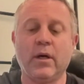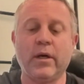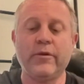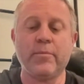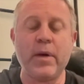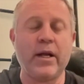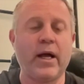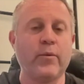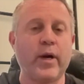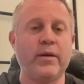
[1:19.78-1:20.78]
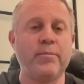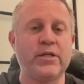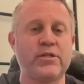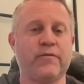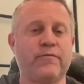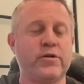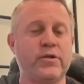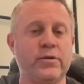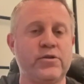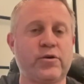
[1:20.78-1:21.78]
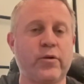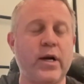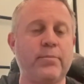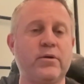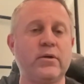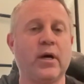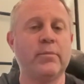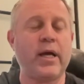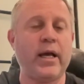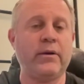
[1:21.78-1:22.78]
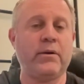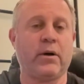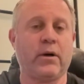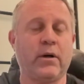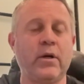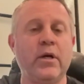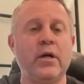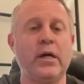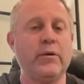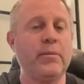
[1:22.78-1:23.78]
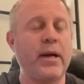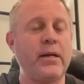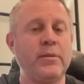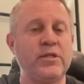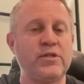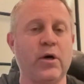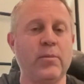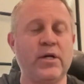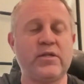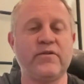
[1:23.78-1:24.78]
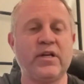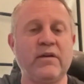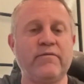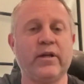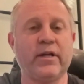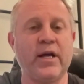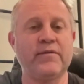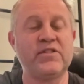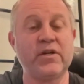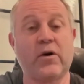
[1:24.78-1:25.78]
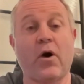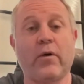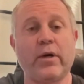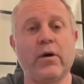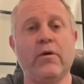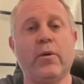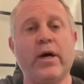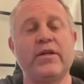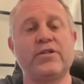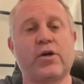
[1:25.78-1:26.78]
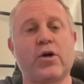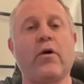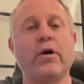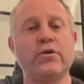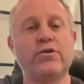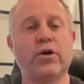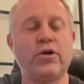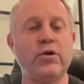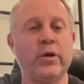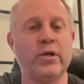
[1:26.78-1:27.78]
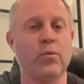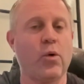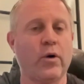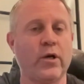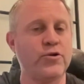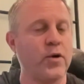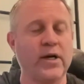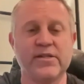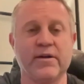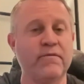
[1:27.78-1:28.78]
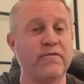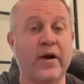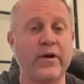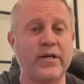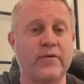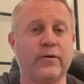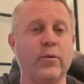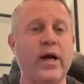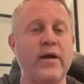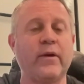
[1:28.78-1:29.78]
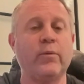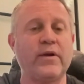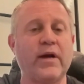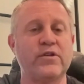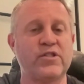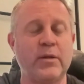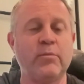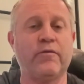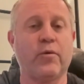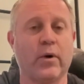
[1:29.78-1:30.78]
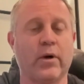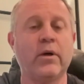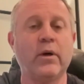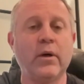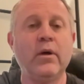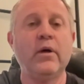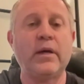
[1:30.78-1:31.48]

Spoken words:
the minute I read Mitch Lafortune's script, Kandahar, it reminded me so much of Denis Villeneuve's Sicario, the way that Sicario took you into the war on drugs in a very different way than we'd ever seen before. Yeah.